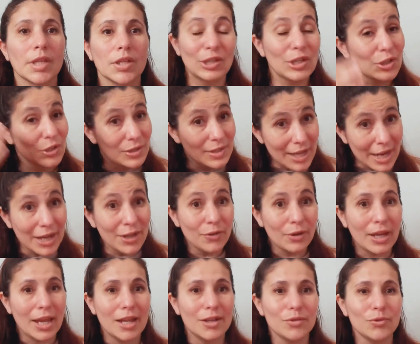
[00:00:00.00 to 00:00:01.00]
Container
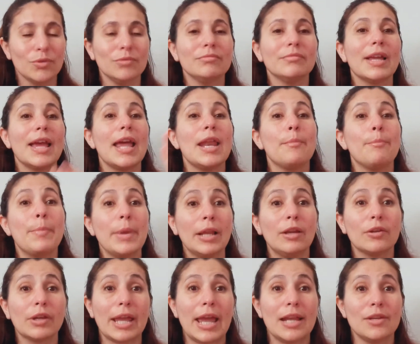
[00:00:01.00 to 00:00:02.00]
candle and
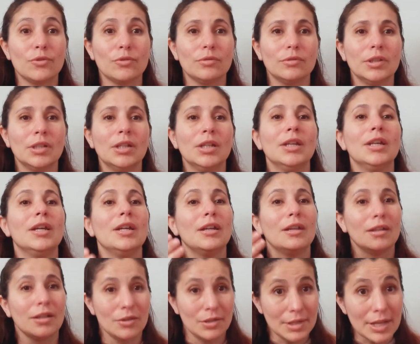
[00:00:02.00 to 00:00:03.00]
pillar candle.
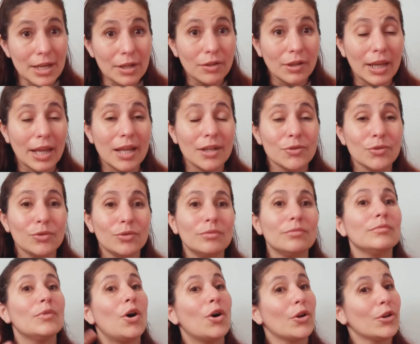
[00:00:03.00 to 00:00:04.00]
Container
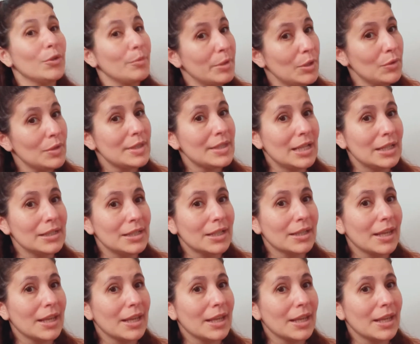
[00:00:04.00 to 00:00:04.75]
candle are going to be your scented